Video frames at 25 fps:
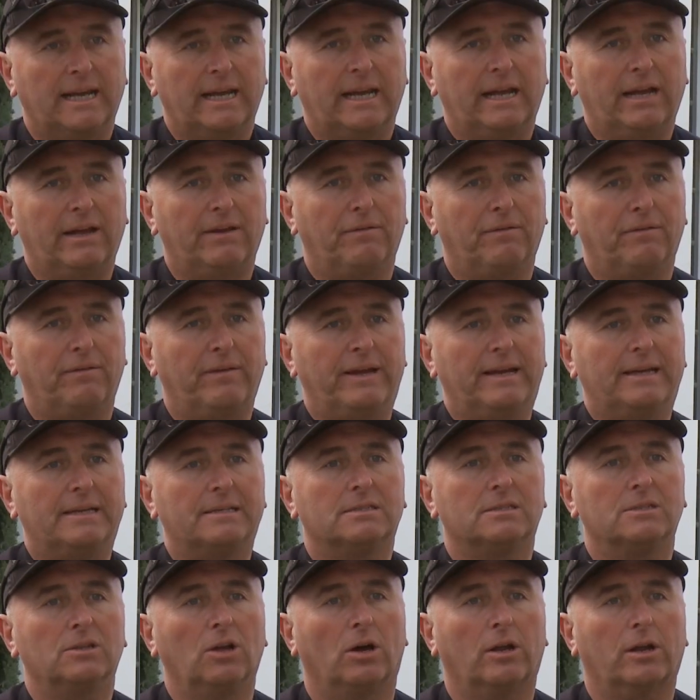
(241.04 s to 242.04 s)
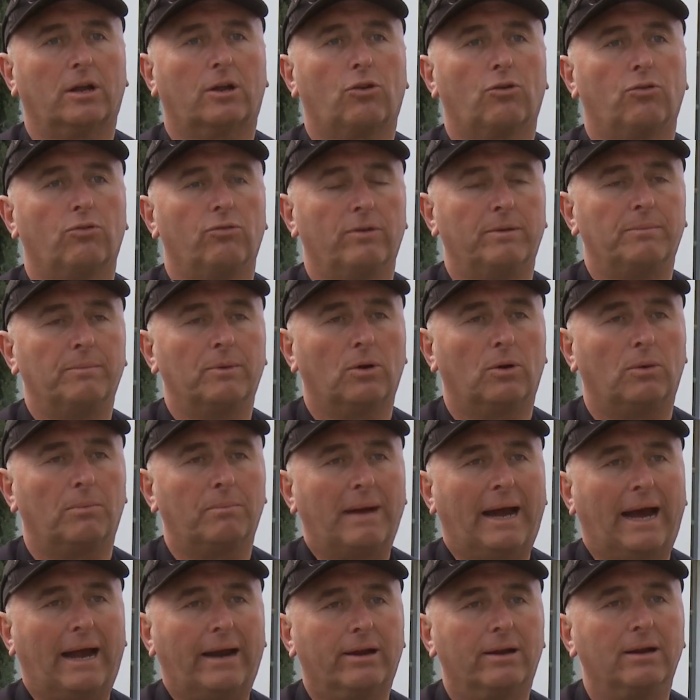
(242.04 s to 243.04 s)
if it's not a criminal
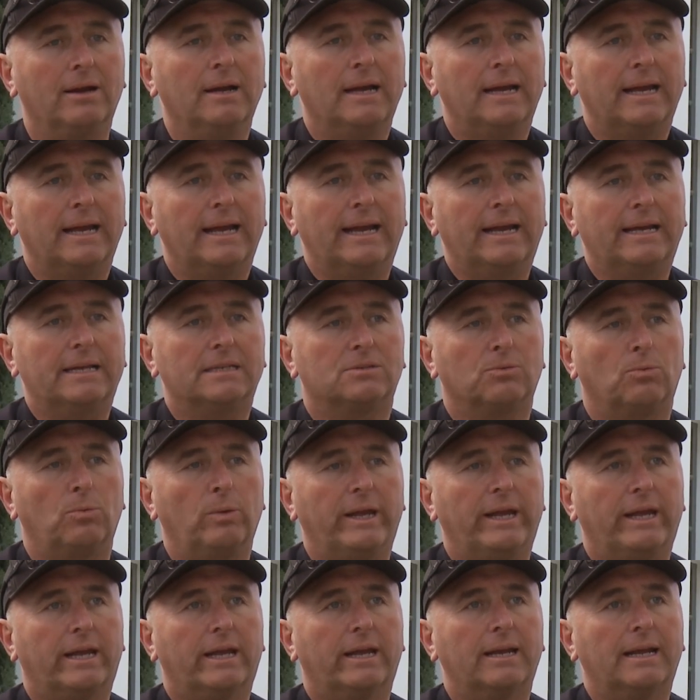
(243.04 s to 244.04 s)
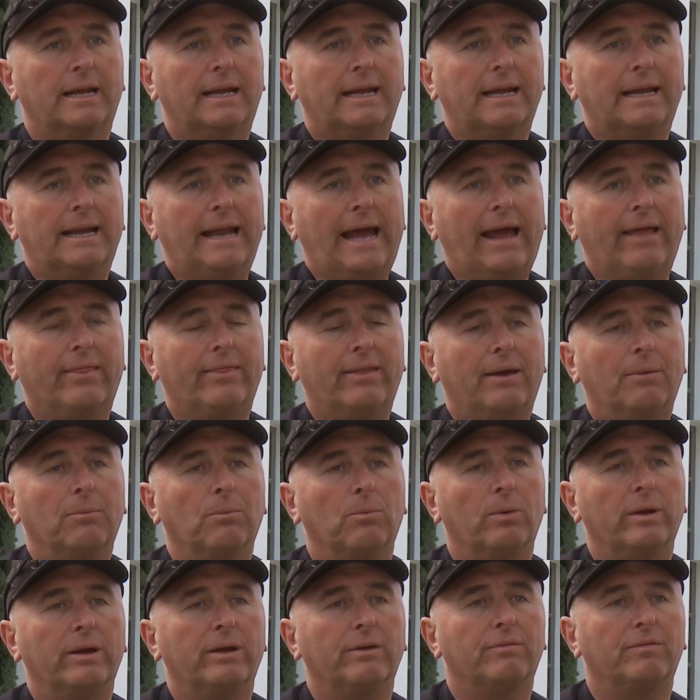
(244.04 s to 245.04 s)
matter, is we can connect
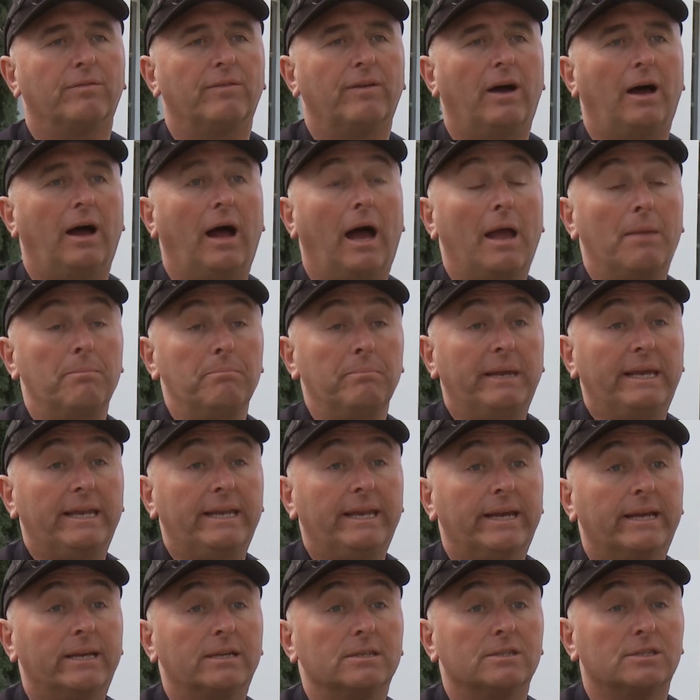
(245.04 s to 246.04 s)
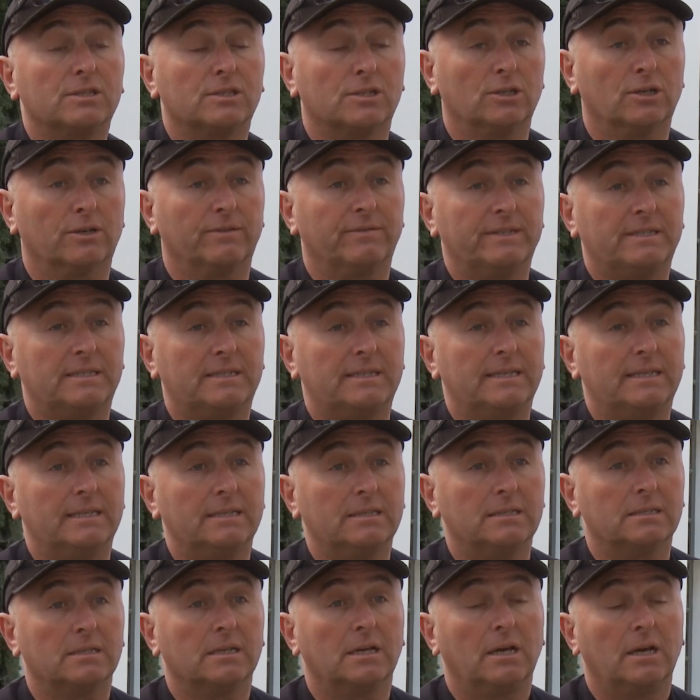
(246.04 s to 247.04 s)
them with immediate
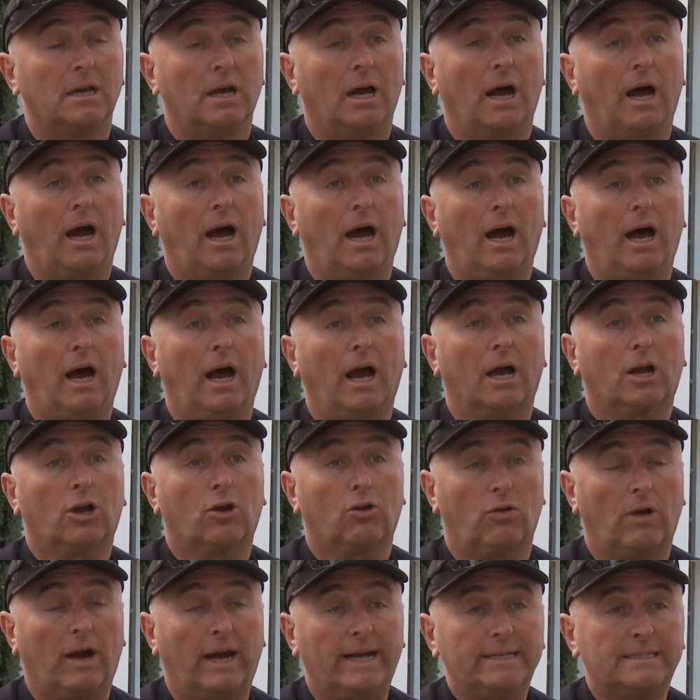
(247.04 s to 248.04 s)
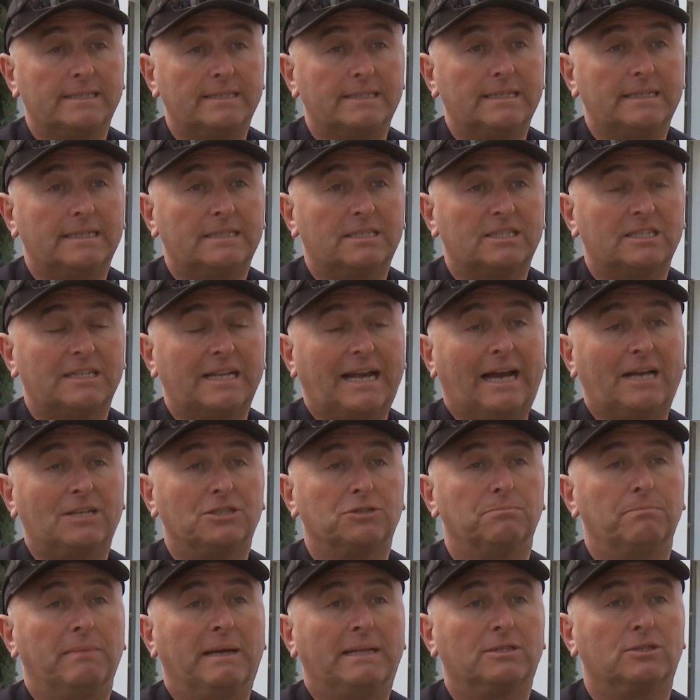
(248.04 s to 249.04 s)
services,
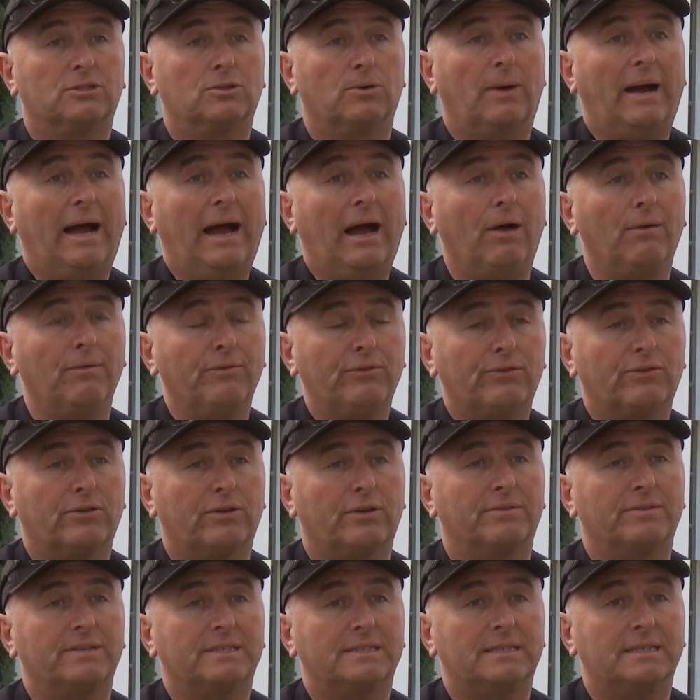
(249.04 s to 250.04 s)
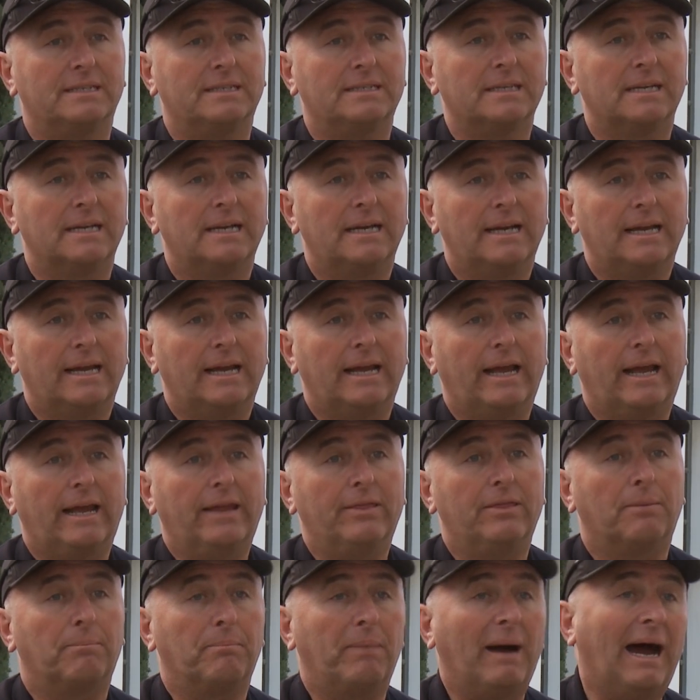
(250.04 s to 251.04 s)
crisis/mental health services.
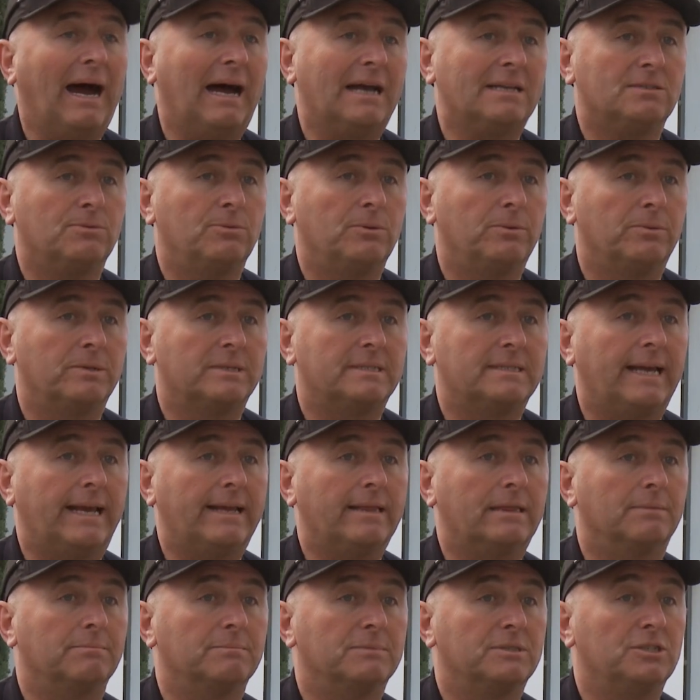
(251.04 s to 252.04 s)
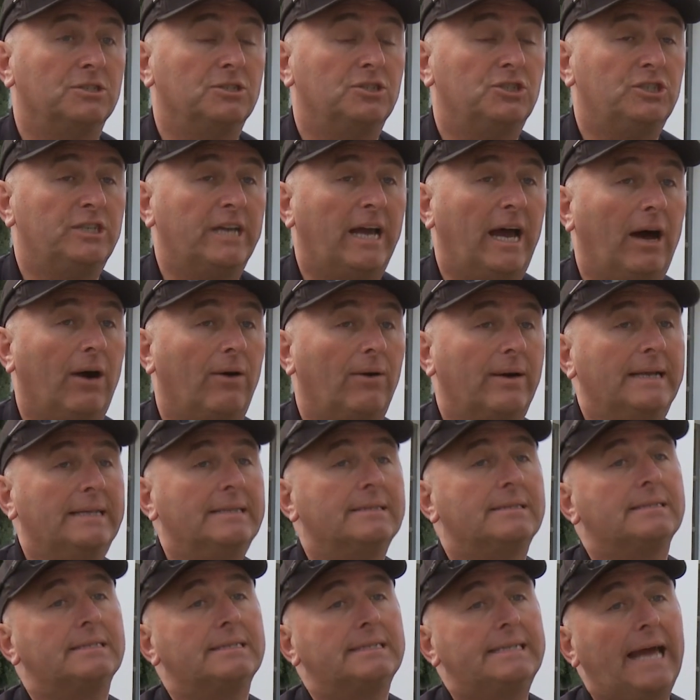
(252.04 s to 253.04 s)
In the past, we would take them to jail.
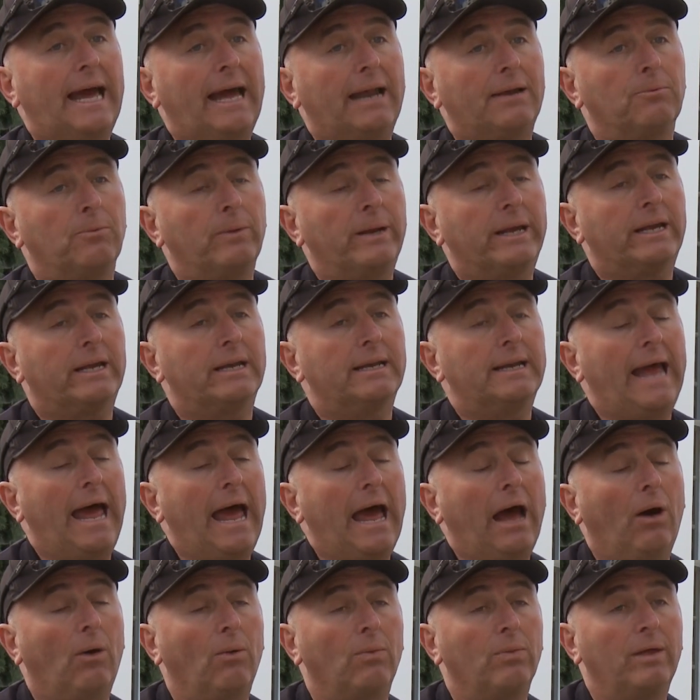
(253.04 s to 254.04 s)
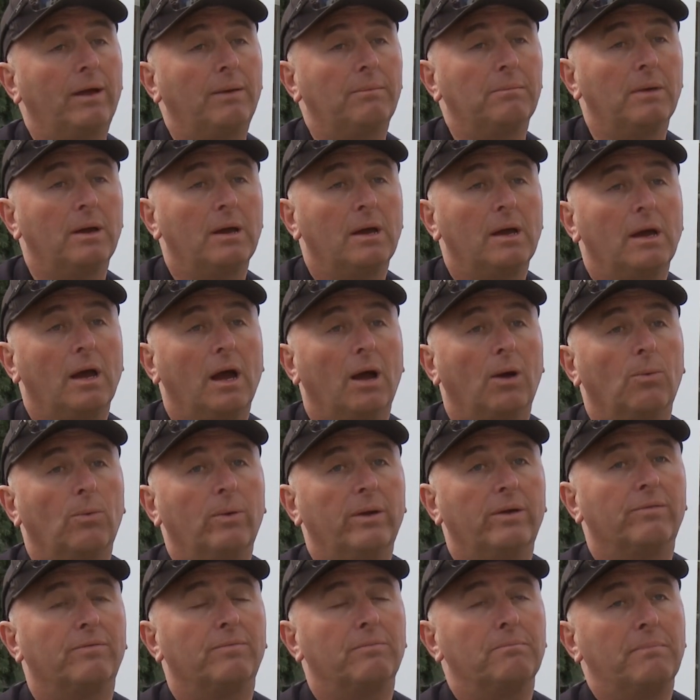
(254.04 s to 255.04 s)
Instead, we can help them
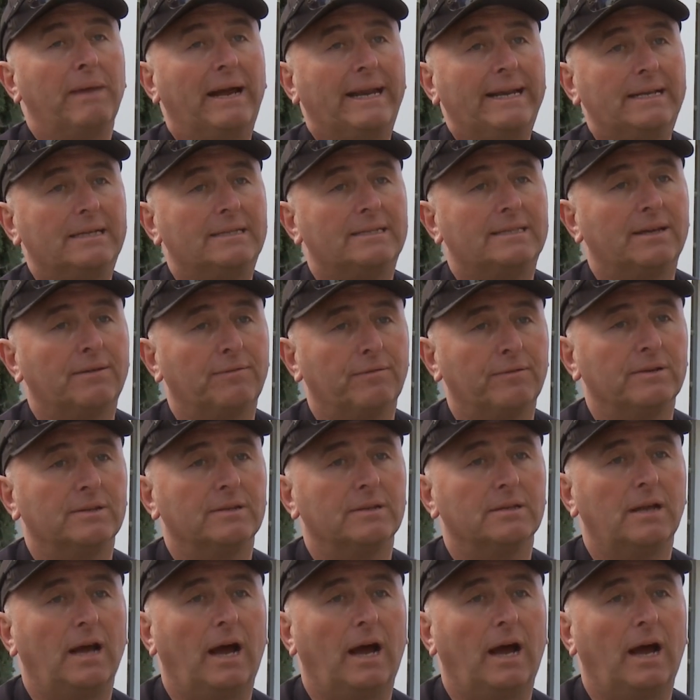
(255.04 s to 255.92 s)
with many different